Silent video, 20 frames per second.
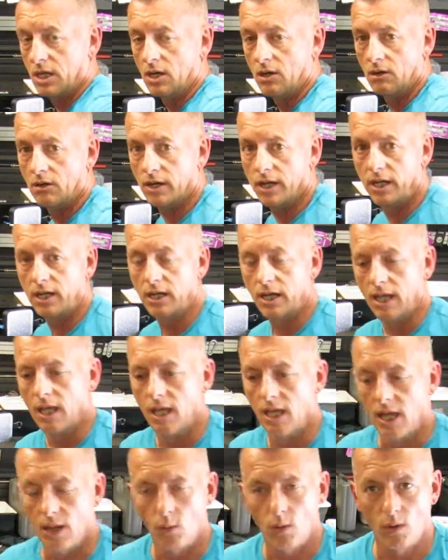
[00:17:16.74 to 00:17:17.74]
right?
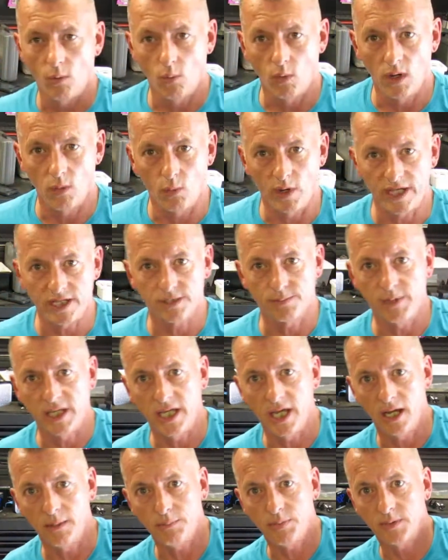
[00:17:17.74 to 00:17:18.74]
What wakes me
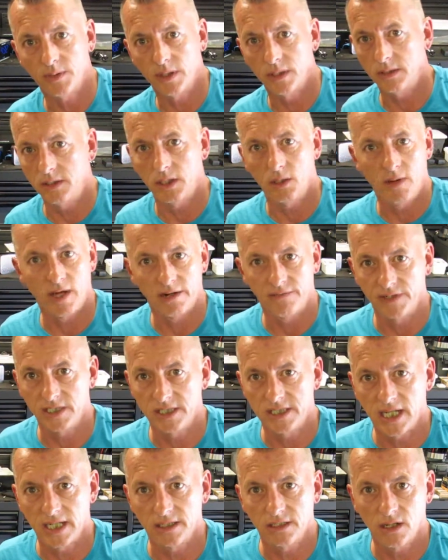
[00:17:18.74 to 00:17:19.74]
up, you know, out of a
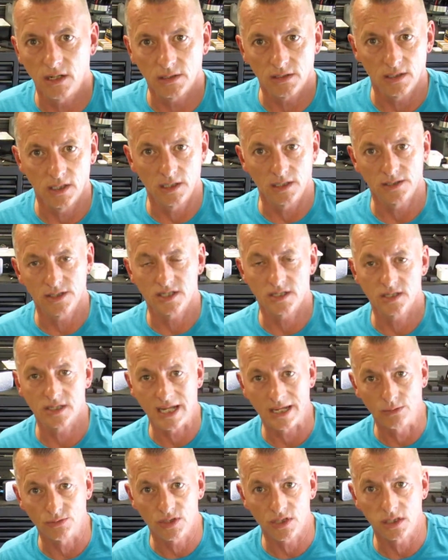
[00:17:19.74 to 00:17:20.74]
dead
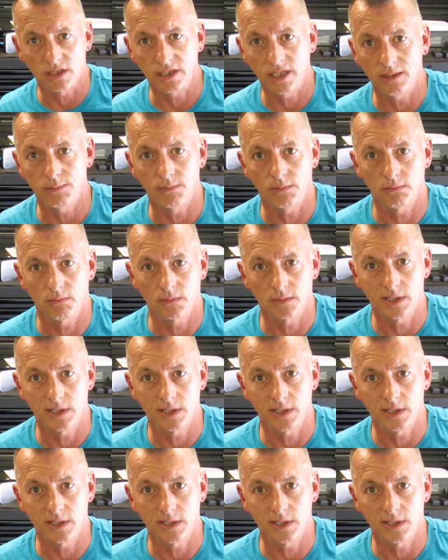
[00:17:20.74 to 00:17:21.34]
sound sleep?